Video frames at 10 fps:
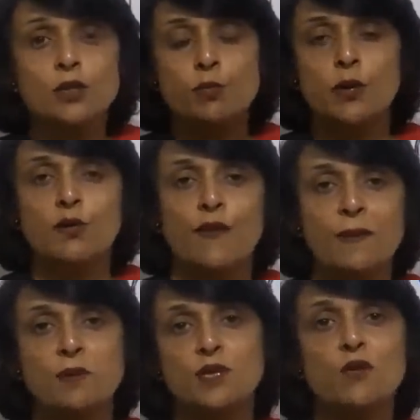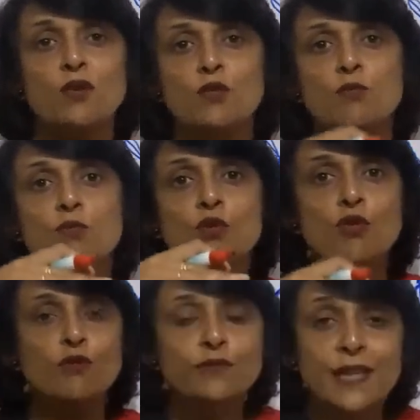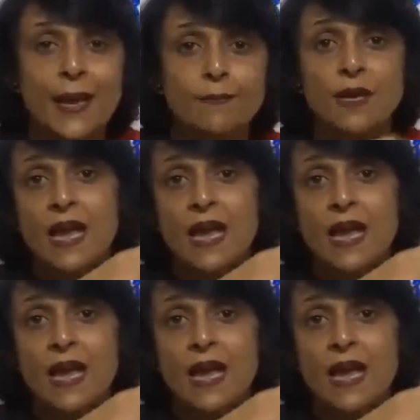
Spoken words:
the spindle fibers are going to move them